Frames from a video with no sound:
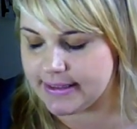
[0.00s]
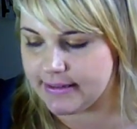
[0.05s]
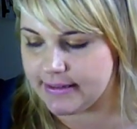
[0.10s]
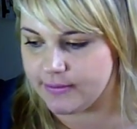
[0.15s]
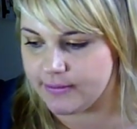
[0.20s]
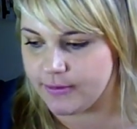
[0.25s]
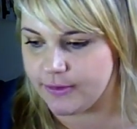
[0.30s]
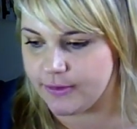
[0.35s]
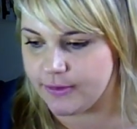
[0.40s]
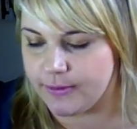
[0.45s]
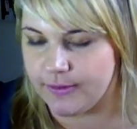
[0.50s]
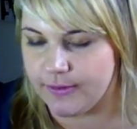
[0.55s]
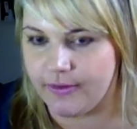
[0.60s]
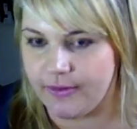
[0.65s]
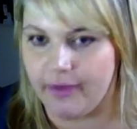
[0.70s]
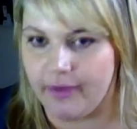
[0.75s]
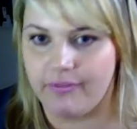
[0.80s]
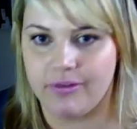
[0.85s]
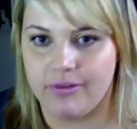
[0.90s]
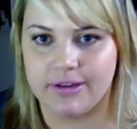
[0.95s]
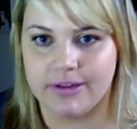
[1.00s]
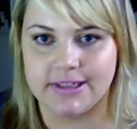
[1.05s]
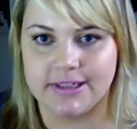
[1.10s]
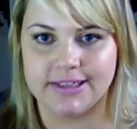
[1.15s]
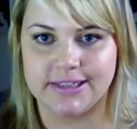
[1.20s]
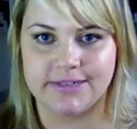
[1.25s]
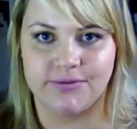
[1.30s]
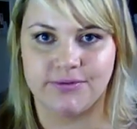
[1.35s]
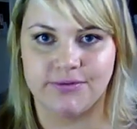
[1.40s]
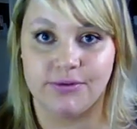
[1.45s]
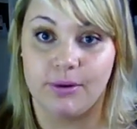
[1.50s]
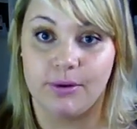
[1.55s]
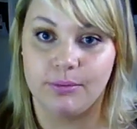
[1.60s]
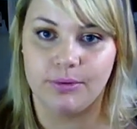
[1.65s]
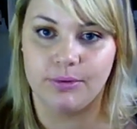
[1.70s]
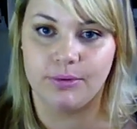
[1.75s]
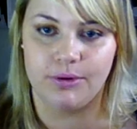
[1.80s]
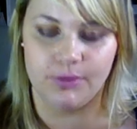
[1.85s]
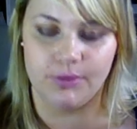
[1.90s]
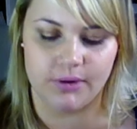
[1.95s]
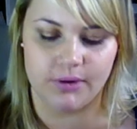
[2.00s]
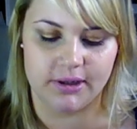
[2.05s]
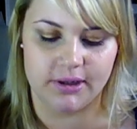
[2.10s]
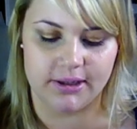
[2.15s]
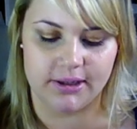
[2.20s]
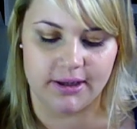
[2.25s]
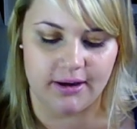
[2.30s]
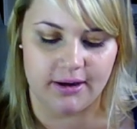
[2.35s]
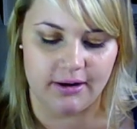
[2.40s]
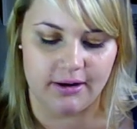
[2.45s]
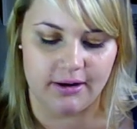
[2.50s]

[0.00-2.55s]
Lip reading: of my favorites from New York